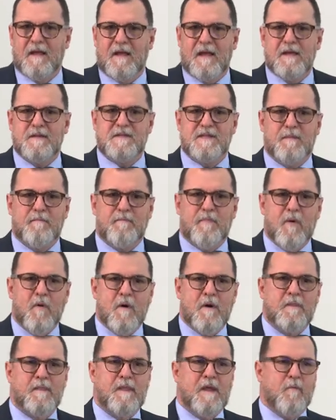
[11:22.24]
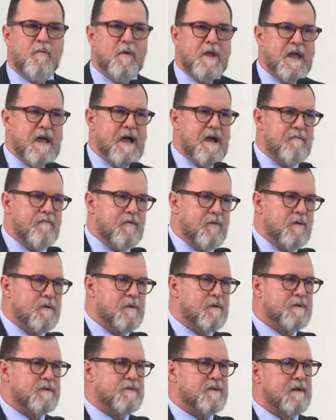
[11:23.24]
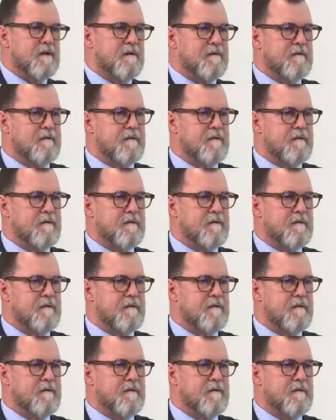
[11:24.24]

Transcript: It's important that we have rules that are